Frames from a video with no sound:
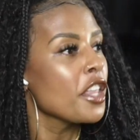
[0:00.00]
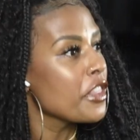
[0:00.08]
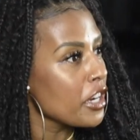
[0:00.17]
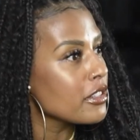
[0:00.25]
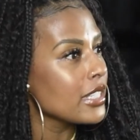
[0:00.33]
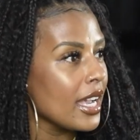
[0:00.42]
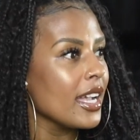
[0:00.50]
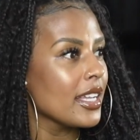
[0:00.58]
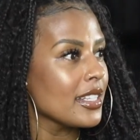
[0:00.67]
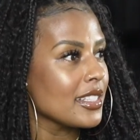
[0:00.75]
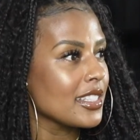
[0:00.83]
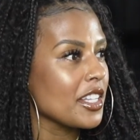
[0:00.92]
There
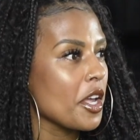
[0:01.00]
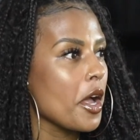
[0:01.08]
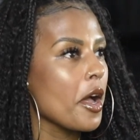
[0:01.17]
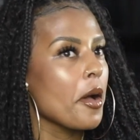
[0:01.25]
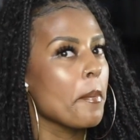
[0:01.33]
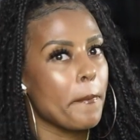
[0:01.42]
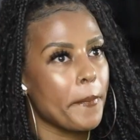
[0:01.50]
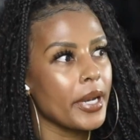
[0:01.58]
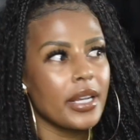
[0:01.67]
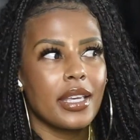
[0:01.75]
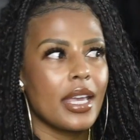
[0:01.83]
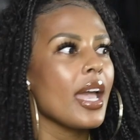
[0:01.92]
does. But
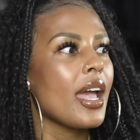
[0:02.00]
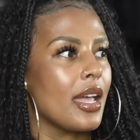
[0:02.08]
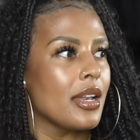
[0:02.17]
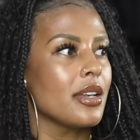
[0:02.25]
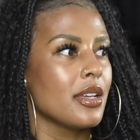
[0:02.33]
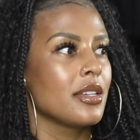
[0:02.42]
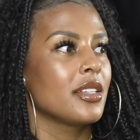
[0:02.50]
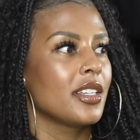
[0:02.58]
again,